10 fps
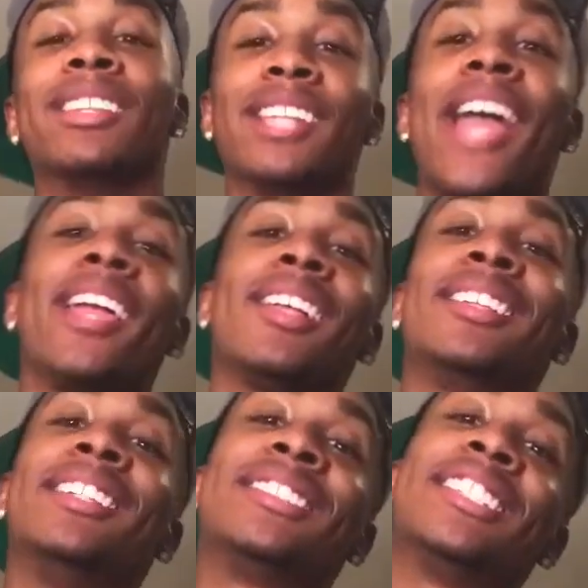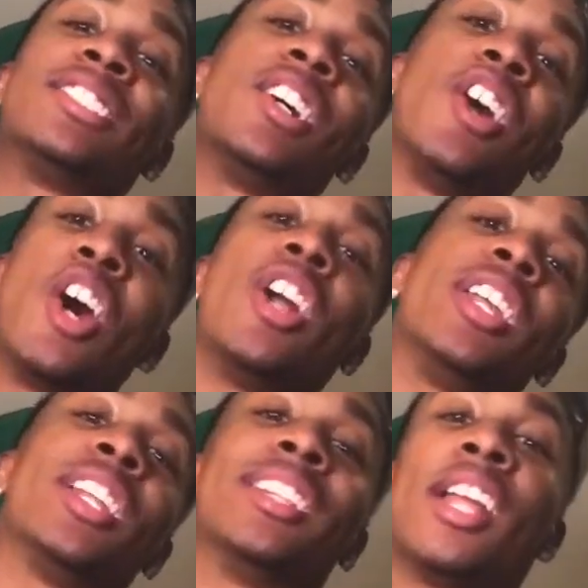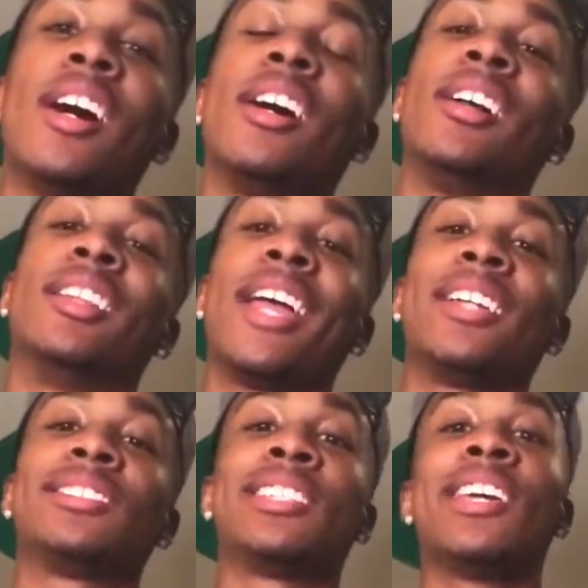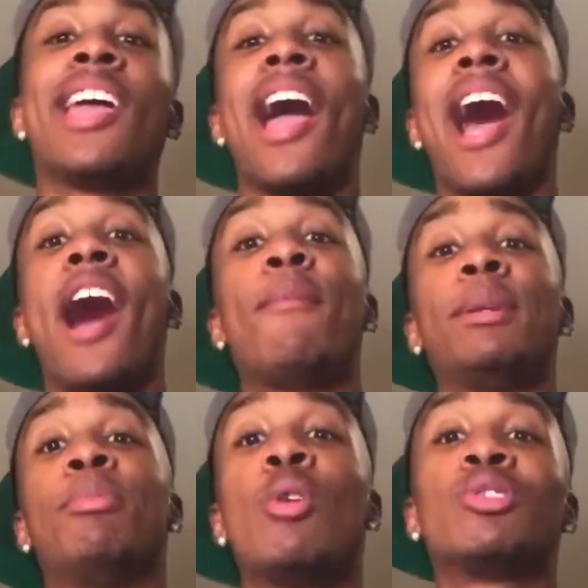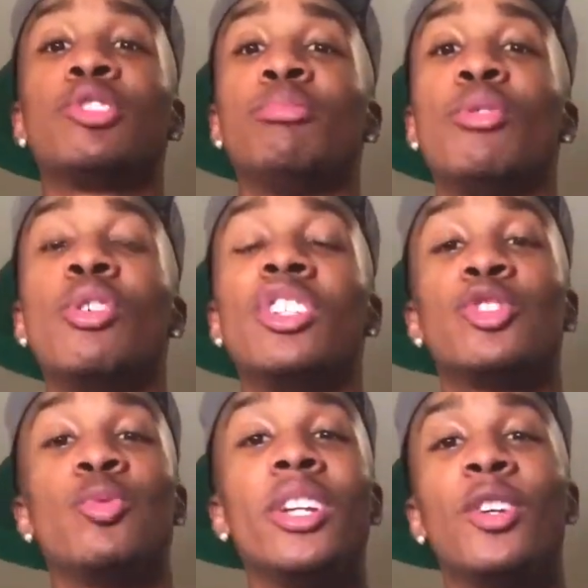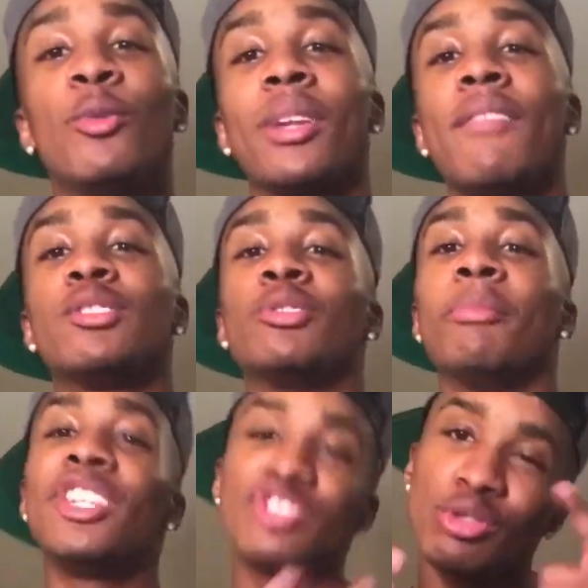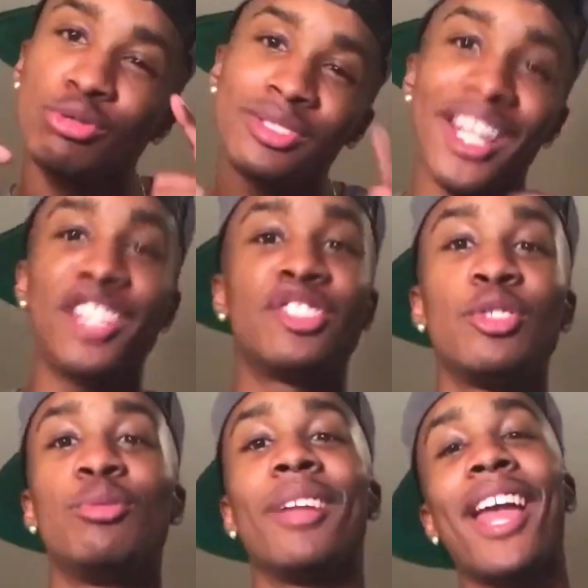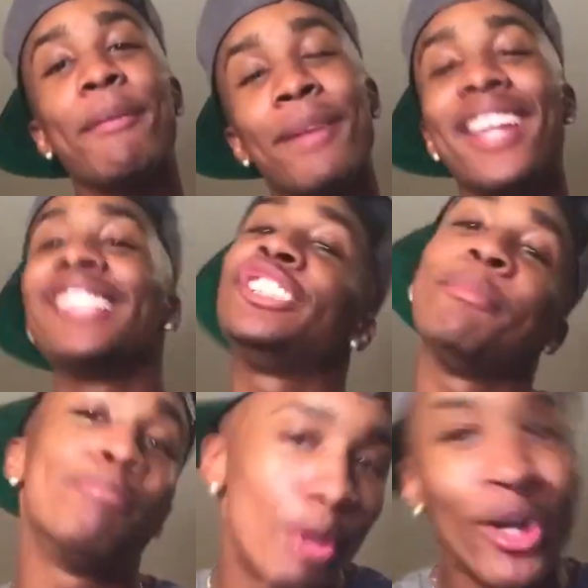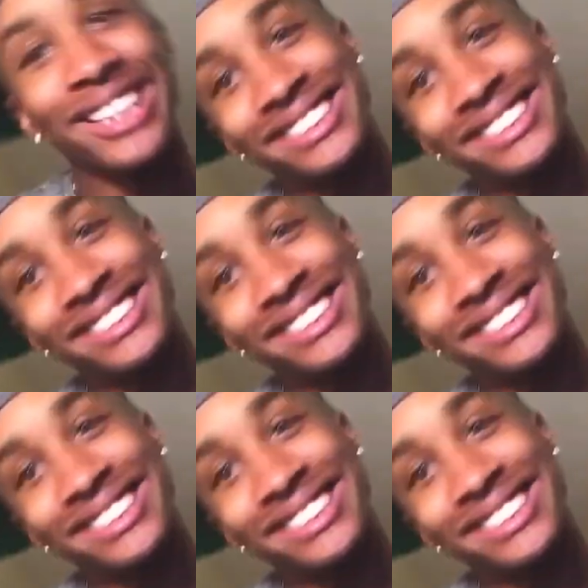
like, let's get to 100 likes. I'll be posting more this week or whatever, so make sure you stay tuned. Hey man, it's your boy